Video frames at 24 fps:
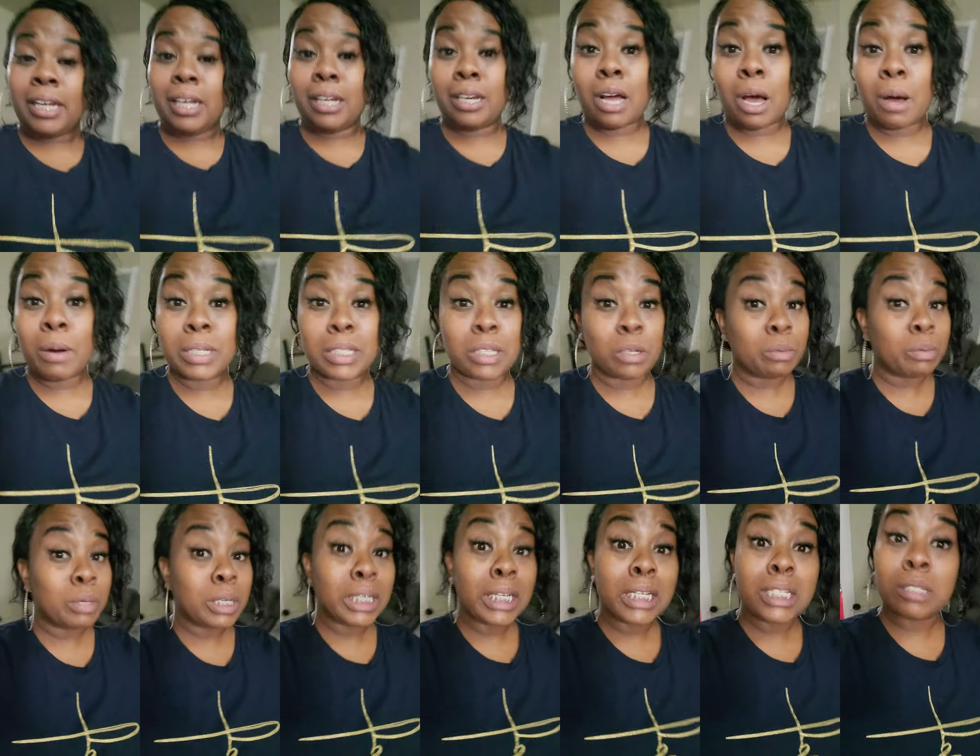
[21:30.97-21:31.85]
You know, it's a
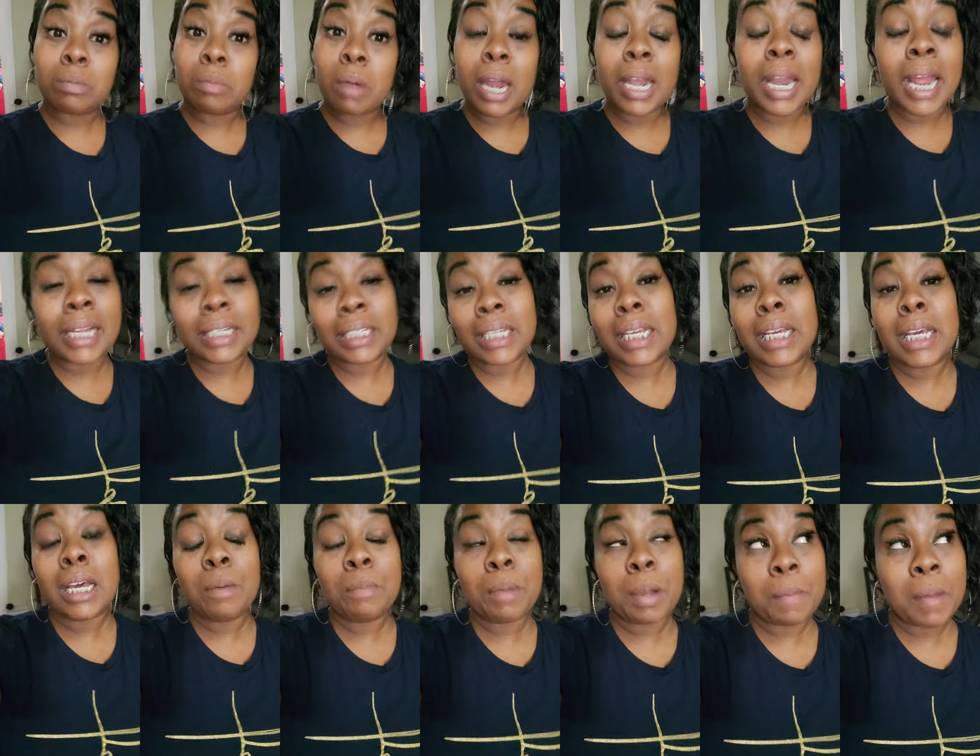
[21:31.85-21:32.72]
really smart
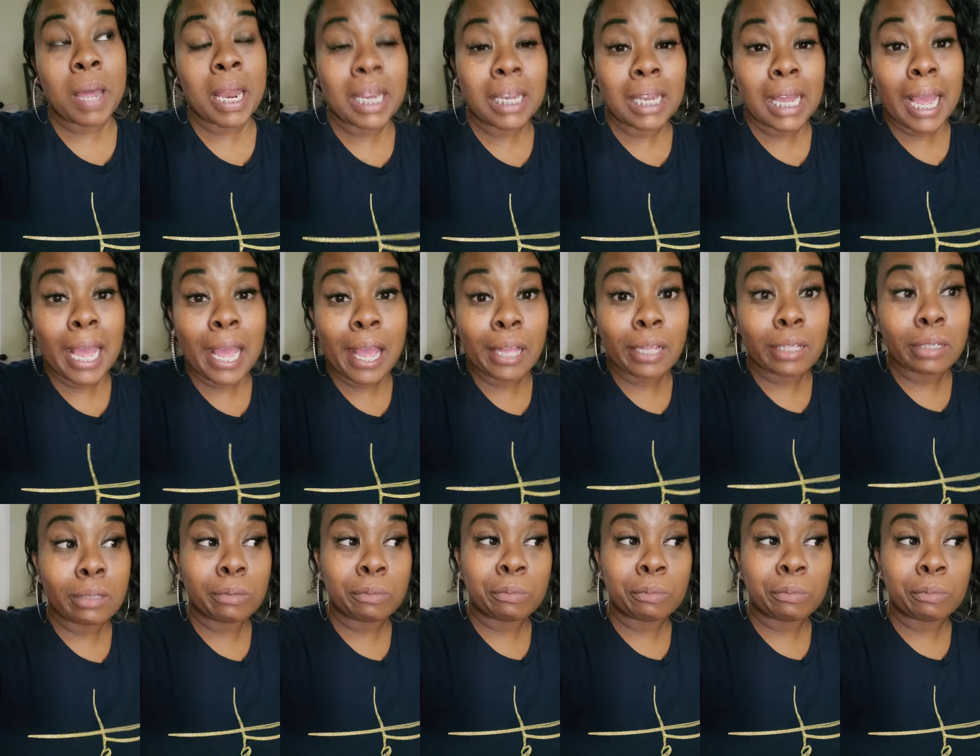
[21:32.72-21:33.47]
idea, but I'm kind of like,